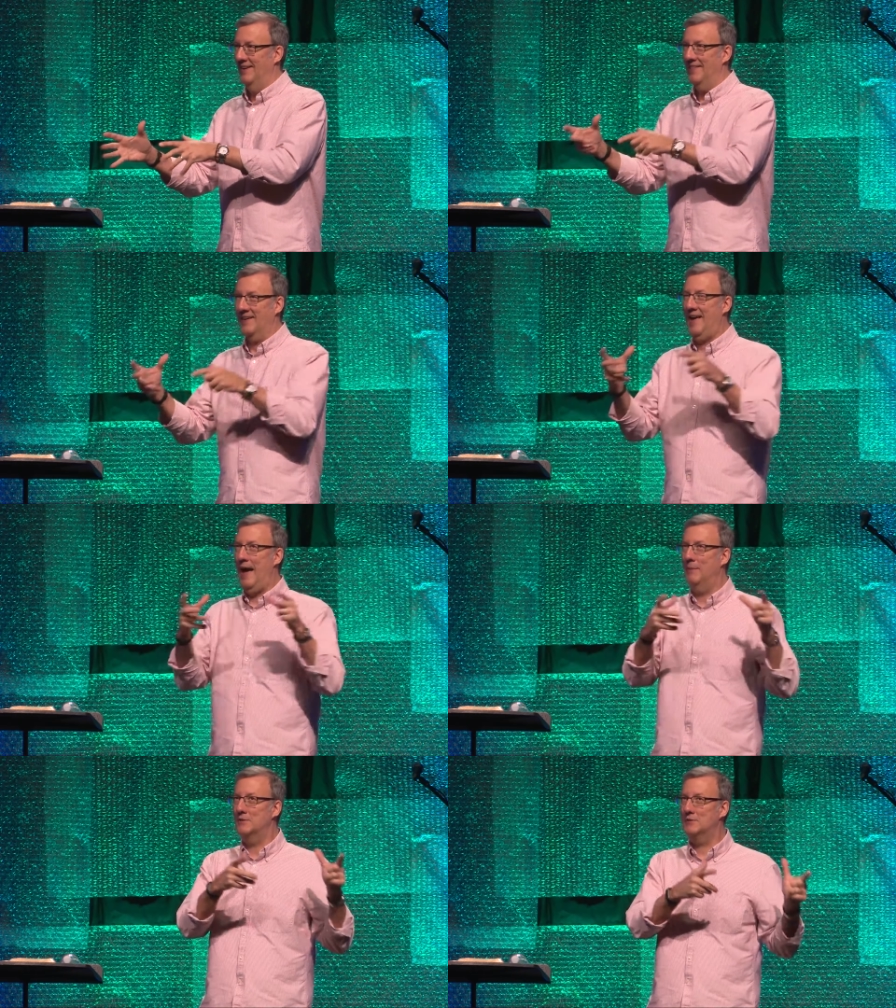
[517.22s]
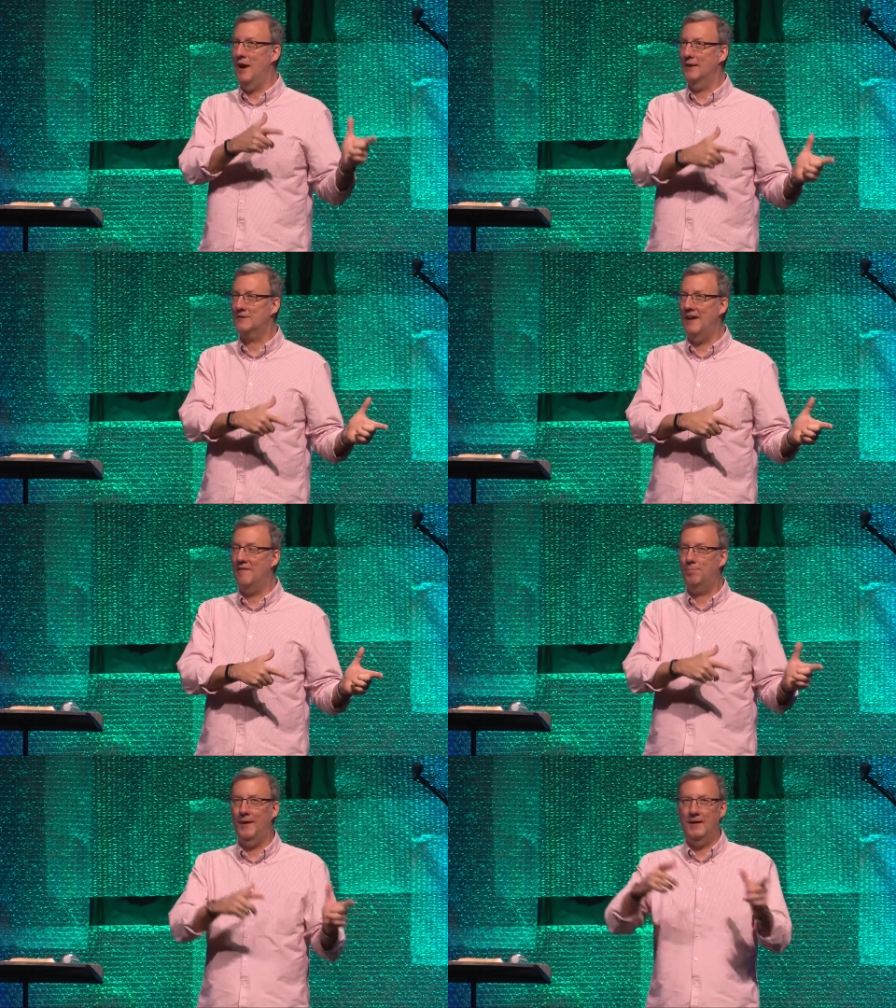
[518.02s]
The cabin's not a
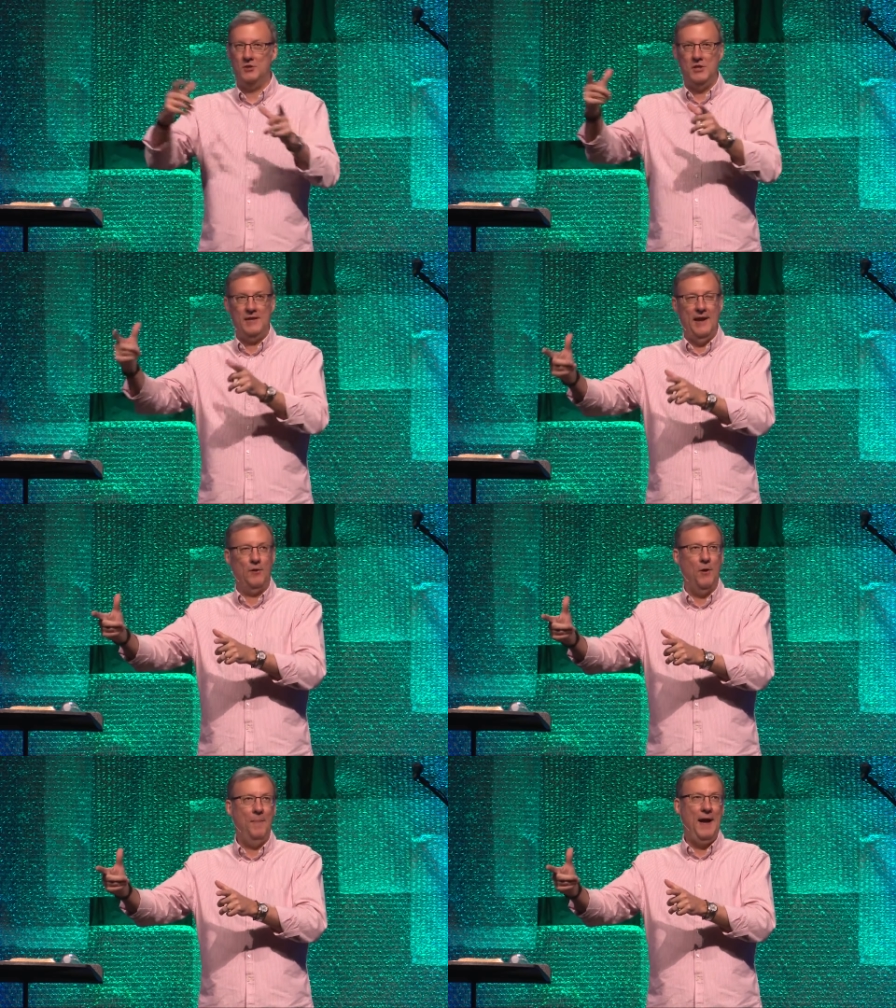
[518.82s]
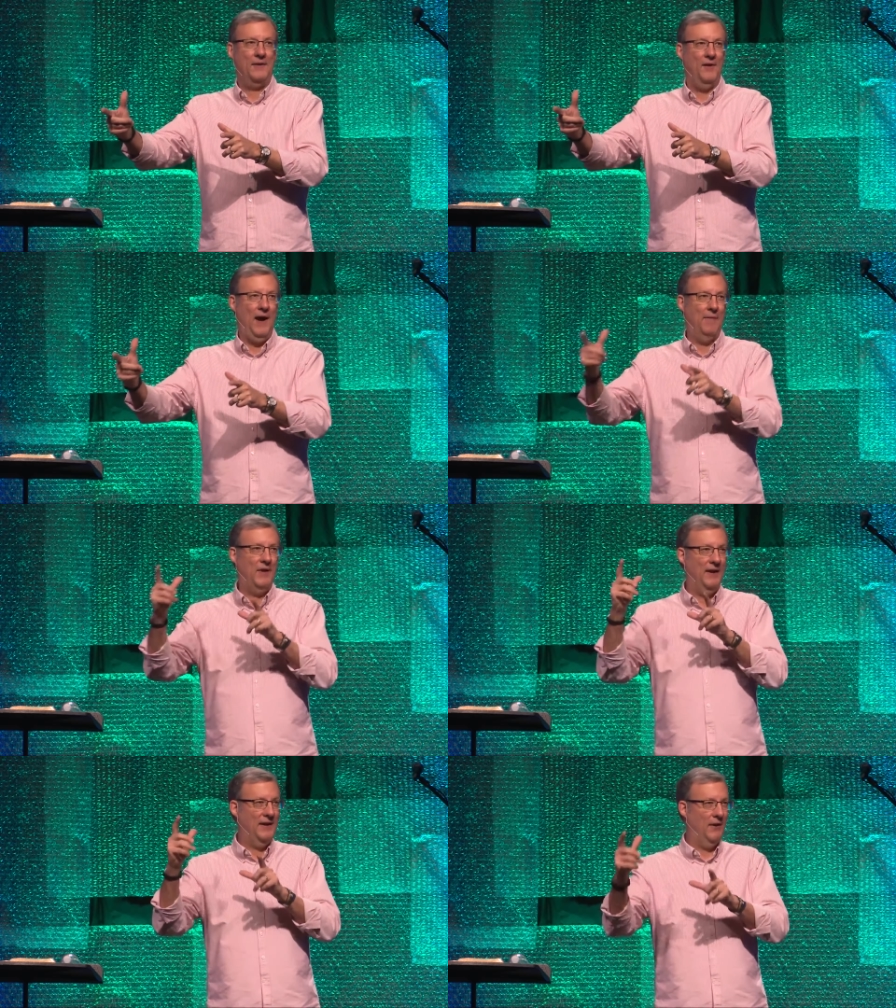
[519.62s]
safe place. She can't go back there. I've
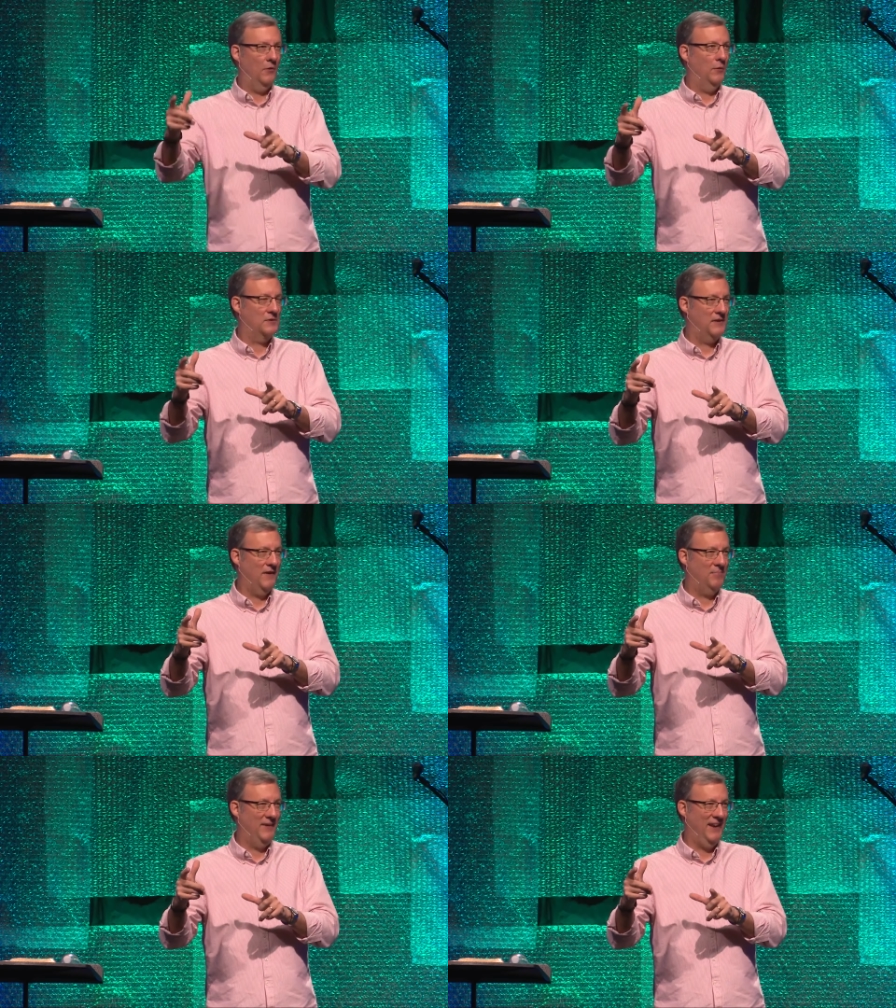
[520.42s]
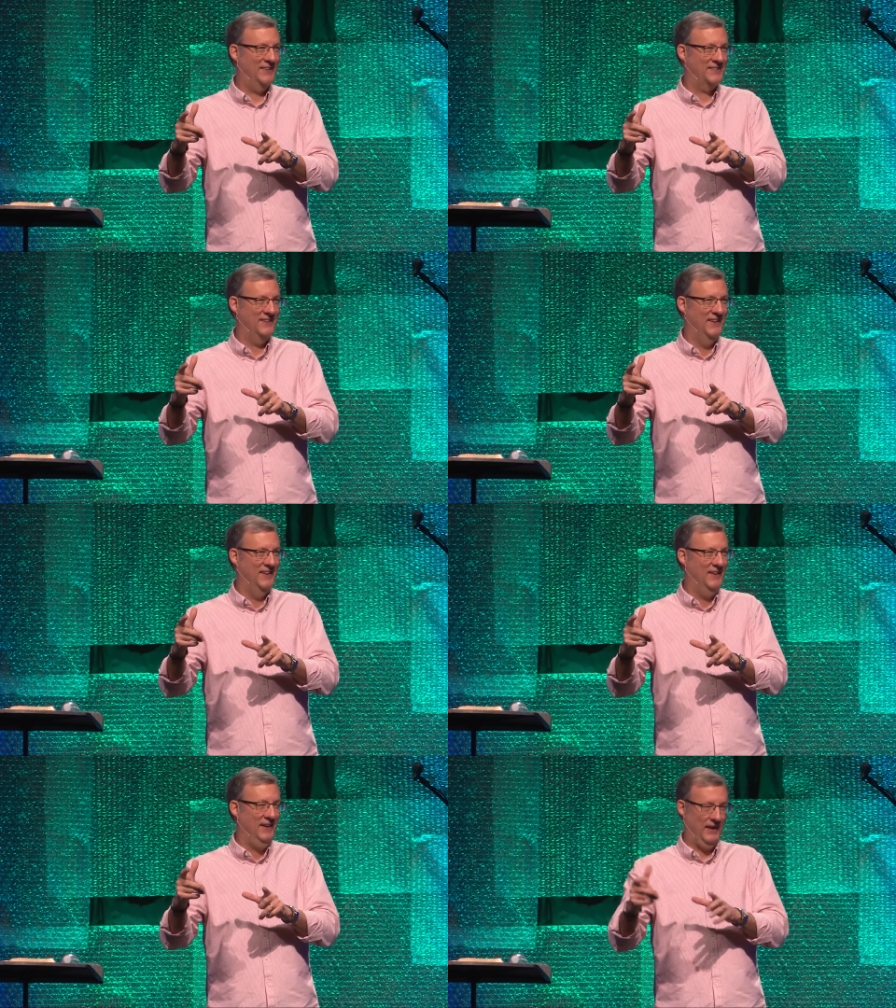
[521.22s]
got to get her to a safe place.
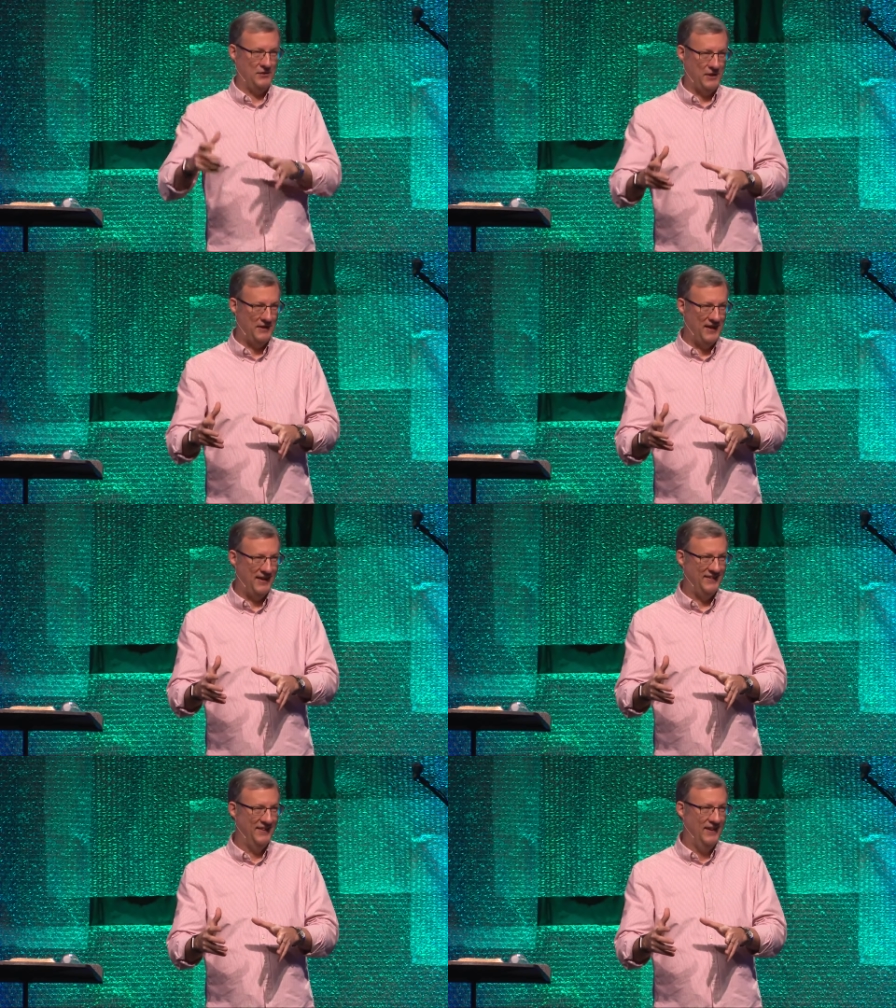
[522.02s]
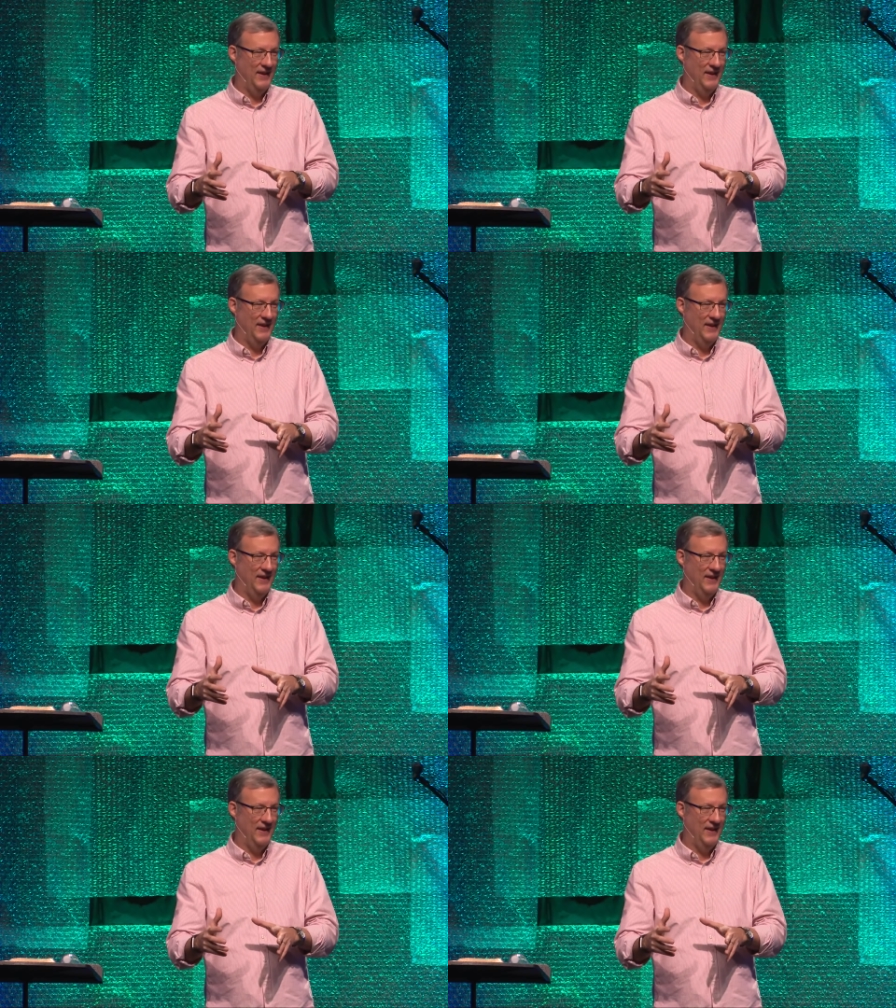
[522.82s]
And she did.